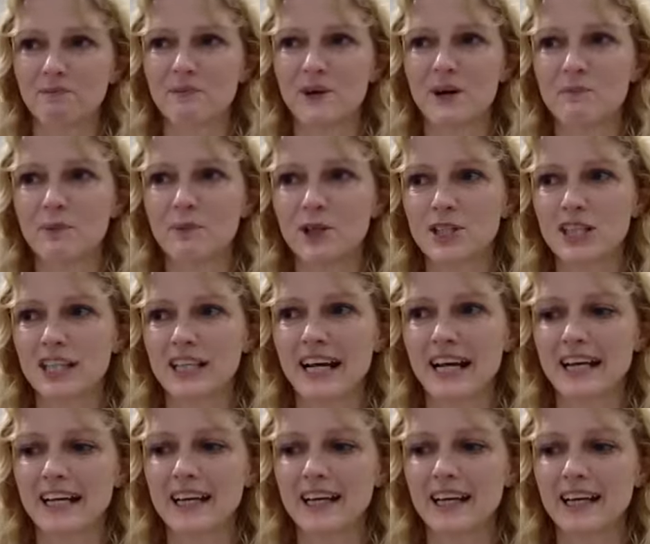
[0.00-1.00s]
a person,
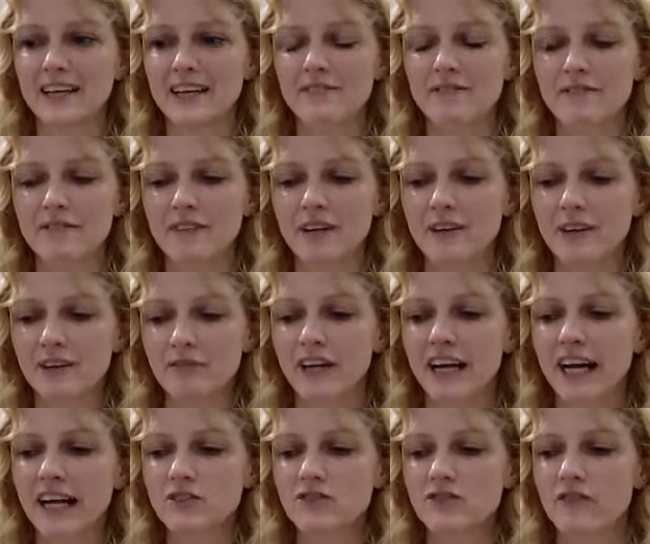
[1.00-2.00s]
I
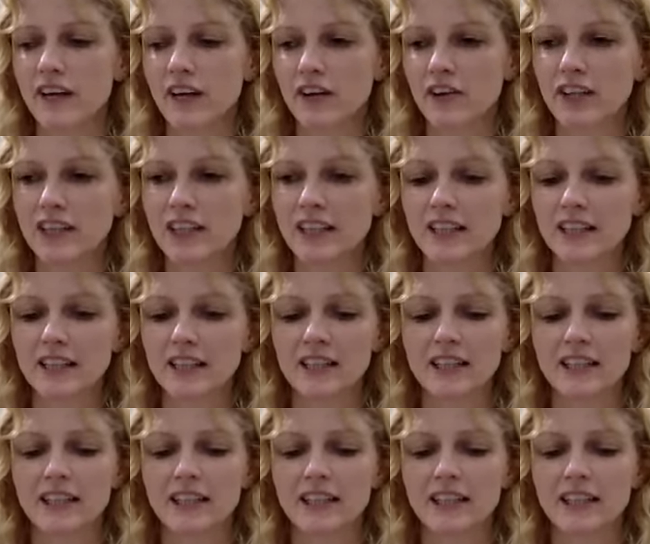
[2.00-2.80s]
react very